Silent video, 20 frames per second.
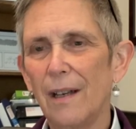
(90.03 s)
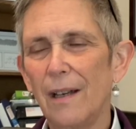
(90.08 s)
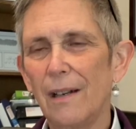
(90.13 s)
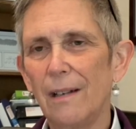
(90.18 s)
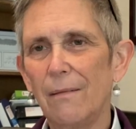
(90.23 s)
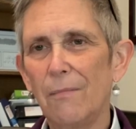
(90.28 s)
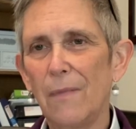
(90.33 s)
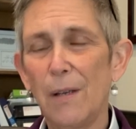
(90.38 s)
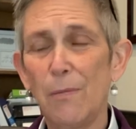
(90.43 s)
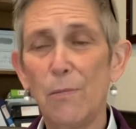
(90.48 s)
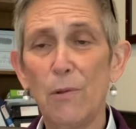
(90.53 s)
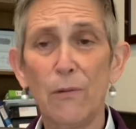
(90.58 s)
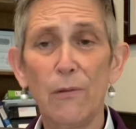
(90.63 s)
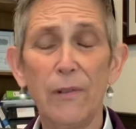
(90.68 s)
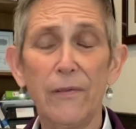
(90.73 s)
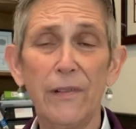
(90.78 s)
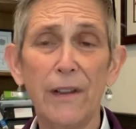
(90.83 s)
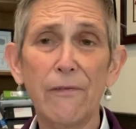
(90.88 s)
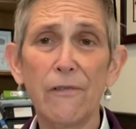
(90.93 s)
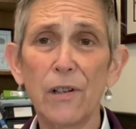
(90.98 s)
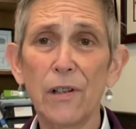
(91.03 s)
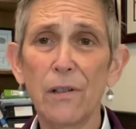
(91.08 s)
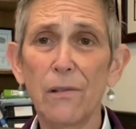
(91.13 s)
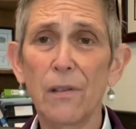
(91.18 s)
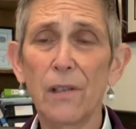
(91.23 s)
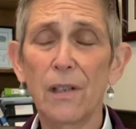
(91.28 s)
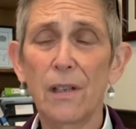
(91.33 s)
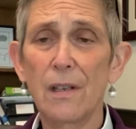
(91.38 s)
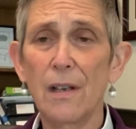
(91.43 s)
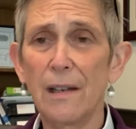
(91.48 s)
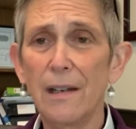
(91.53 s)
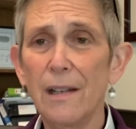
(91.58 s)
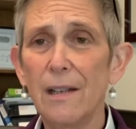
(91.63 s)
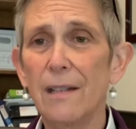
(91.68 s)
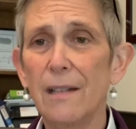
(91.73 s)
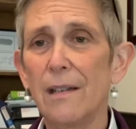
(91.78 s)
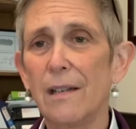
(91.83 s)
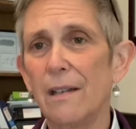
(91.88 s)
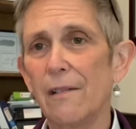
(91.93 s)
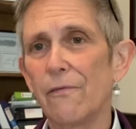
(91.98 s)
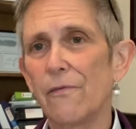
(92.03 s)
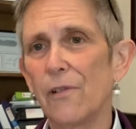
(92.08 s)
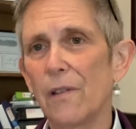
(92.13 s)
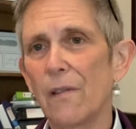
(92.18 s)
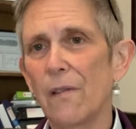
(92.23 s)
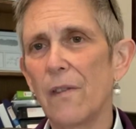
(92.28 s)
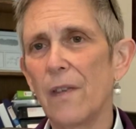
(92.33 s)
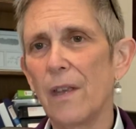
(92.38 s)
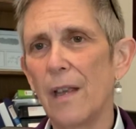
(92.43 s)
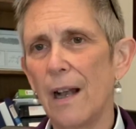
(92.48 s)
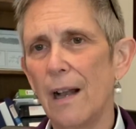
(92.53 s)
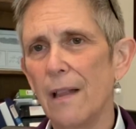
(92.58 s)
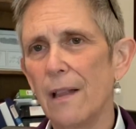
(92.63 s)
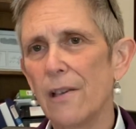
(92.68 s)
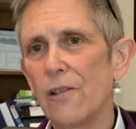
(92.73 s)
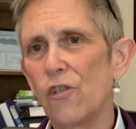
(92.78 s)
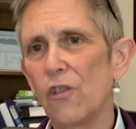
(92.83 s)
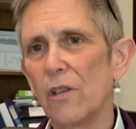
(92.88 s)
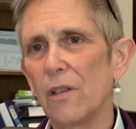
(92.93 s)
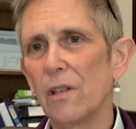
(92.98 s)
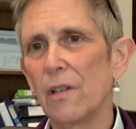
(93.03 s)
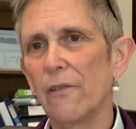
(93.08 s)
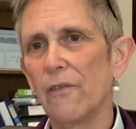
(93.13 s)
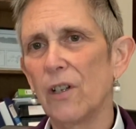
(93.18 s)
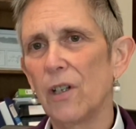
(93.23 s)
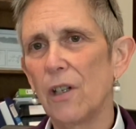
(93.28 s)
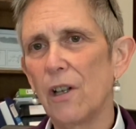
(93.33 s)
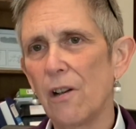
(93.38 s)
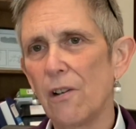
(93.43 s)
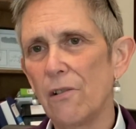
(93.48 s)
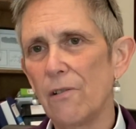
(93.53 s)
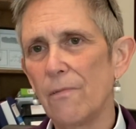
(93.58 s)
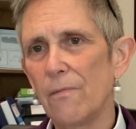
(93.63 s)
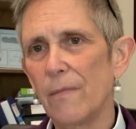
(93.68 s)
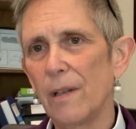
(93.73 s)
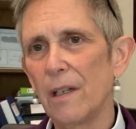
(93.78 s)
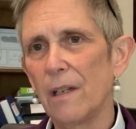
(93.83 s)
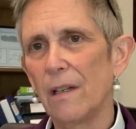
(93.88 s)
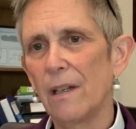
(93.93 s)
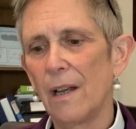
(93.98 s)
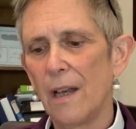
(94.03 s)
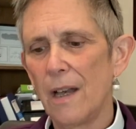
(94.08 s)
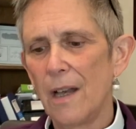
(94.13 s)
and maybe we've never studied the different theologies of atonement.